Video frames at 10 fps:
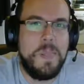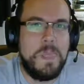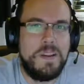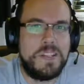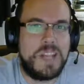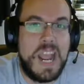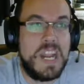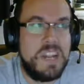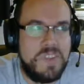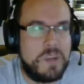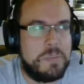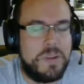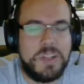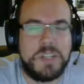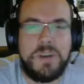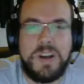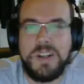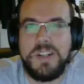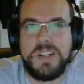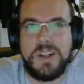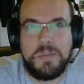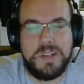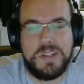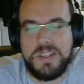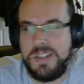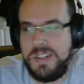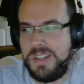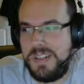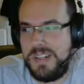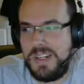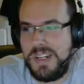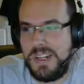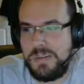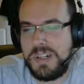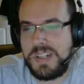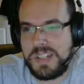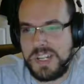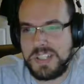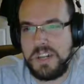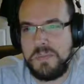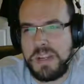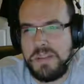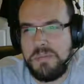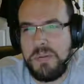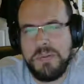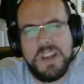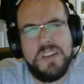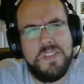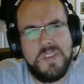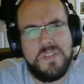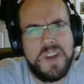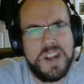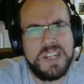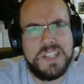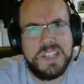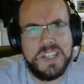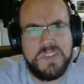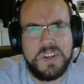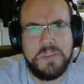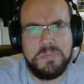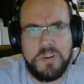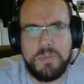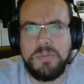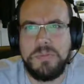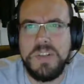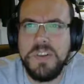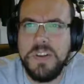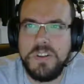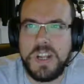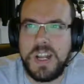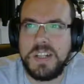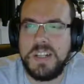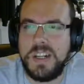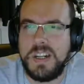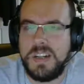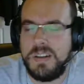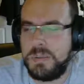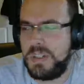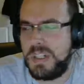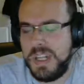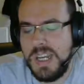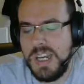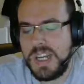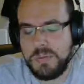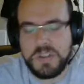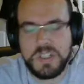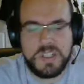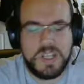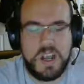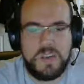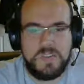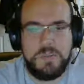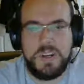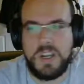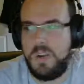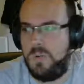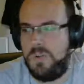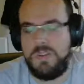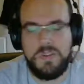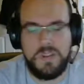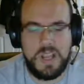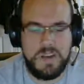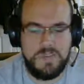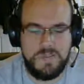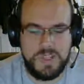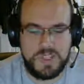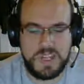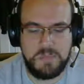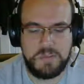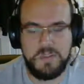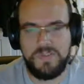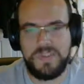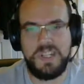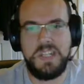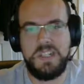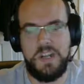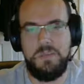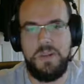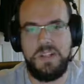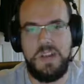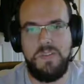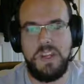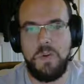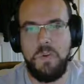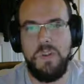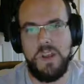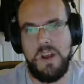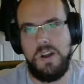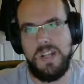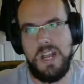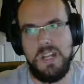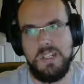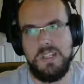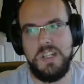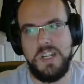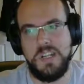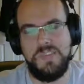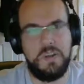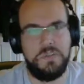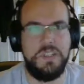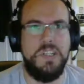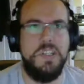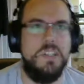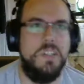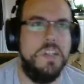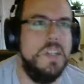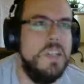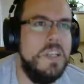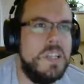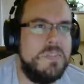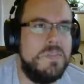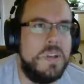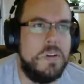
say anything about this, but I'm gonna say it's going to be probably a fairly significant problem. So if you look at, especially because most of the aftermarket coolers, they have the same sort of setup as how they cool the card as the Founders Edition. So if we go